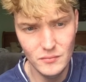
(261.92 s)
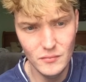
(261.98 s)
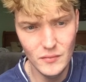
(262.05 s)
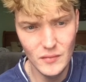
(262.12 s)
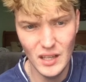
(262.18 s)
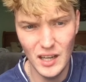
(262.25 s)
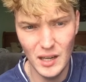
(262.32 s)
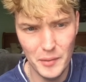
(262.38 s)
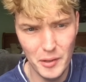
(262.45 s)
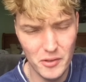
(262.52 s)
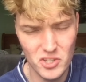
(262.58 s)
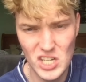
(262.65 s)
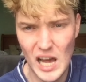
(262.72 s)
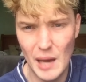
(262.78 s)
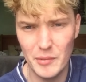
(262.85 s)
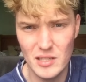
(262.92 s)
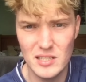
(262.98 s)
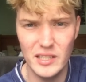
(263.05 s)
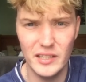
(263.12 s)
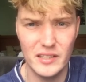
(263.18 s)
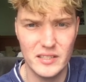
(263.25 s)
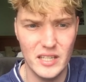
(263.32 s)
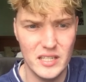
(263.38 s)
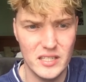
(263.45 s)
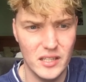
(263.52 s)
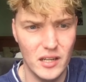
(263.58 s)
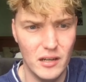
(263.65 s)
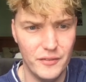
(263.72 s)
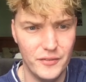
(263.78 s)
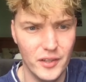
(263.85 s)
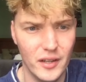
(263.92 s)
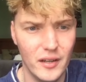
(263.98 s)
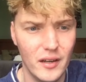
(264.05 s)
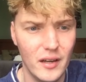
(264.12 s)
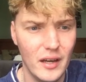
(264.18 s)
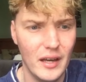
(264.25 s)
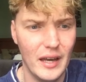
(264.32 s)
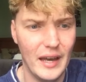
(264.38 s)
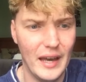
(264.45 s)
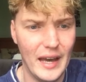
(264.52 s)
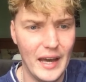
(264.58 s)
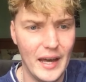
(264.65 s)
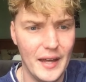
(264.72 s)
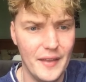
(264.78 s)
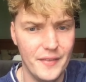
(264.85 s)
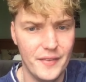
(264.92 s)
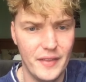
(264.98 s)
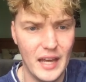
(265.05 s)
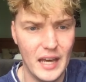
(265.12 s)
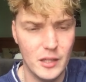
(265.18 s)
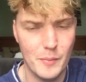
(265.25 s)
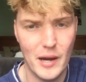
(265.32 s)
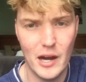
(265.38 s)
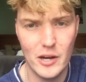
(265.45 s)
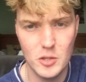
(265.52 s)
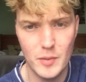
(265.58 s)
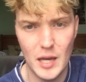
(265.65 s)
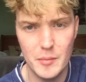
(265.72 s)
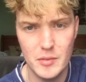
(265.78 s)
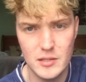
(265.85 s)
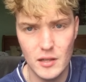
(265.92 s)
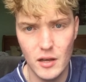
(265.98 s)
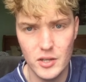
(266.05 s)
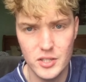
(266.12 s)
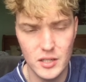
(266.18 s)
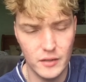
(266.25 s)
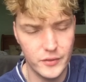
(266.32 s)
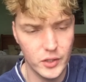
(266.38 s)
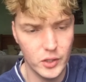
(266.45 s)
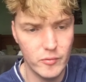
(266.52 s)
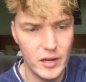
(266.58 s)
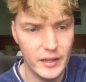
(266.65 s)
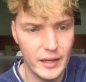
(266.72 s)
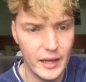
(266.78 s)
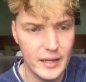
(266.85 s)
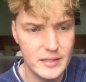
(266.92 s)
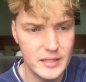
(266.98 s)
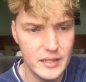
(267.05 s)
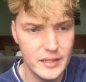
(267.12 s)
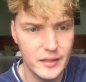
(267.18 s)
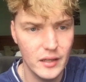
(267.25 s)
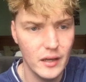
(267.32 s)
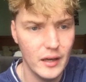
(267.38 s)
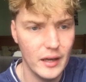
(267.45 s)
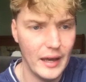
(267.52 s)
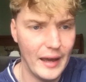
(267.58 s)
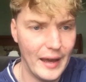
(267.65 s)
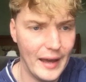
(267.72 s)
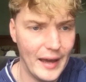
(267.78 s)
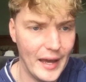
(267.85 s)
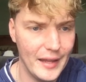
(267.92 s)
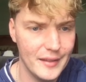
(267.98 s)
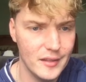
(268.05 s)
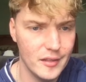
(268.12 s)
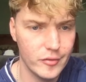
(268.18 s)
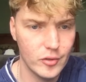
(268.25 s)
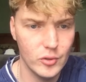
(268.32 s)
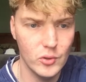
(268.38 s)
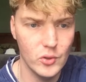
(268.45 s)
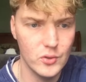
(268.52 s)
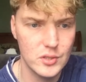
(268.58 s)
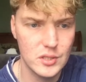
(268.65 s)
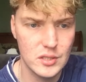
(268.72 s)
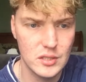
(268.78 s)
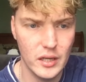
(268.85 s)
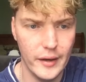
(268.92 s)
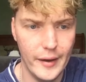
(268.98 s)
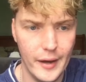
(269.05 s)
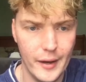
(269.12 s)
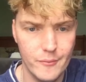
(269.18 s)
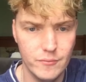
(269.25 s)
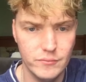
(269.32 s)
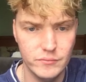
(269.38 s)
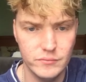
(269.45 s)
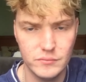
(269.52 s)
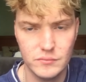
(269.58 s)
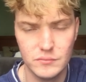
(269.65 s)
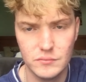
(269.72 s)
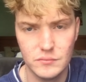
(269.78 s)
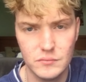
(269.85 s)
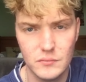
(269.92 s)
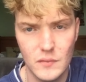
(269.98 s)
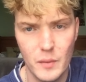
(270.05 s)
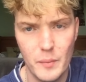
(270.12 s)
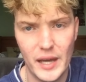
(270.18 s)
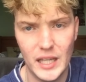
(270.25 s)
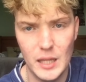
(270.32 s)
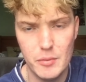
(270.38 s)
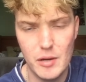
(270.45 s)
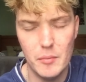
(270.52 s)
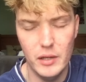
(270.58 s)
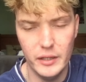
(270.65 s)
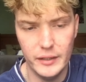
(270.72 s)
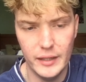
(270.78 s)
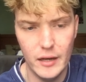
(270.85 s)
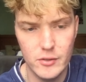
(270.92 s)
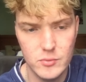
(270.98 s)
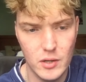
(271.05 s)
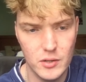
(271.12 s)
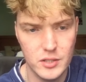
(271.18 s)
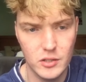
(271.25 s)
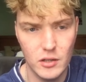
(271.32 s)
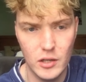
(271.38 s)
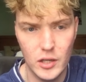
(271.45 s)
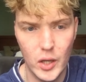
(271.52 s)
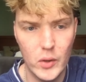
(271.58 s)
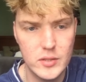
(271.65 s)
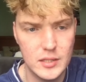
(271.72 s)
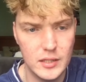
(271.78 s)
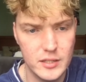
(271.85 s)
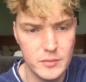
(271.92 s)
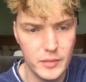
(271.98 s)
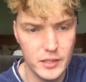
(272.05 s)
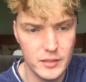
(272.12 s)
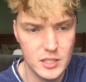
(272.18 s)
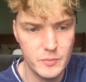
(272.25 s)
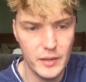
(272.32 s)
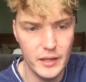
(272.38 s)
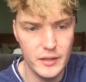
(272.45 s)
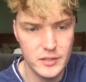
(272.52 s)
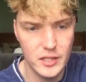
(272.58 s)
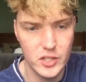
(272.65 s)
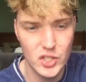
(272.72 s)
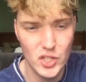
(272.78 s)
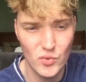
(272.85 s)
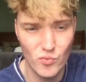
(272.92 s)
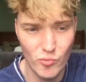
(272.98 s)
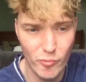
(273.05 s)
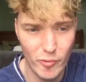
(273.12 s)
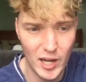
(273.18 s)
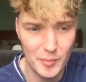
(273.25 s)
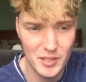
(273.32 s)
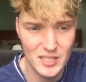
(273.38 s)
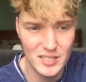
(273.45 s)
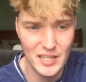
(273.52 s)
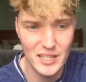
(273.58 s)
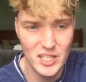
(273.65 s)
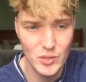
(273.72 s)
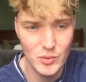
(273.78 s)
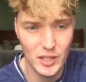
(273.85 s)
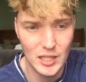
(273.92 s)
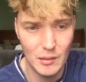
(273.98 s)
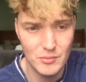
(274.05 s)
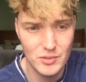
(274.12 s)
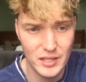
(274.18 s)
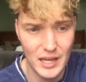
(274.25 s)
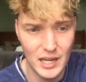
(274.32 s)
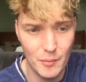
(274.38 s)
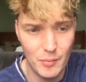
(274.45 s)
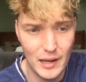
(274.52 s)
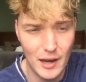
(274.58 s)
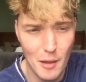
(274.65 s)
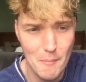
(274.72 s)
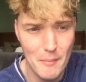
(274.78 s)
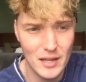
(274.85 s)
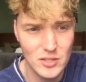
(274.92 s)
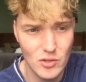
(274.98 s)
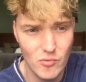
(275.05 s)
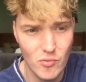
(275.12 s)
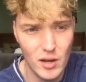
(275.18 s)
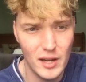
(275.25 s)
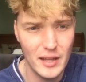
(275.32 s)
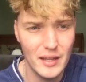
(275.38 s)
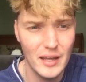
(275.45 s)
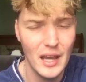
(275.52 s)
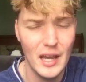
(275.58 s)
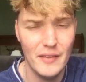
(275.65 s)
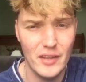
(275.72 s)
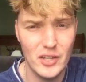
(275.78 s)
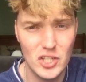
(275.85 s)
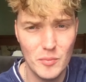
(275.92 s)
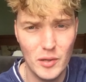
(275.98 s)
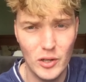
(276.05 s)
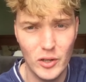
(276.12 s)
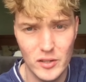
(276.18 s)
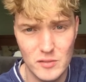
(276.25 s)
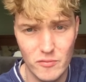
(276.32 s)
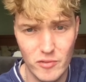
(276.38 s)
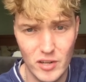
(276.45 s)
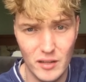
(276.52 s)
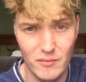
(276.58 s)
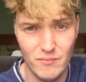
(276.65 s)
They're in the Champions League the season after. And they had the parachute payments last year after they got relegated. And, of course, they're back in the Premier League now as well. So they've got loads and loads of money to spend. So they shouldn't really be stingy when it comes to getting a player like Matt O'Reilly. They should be looking to really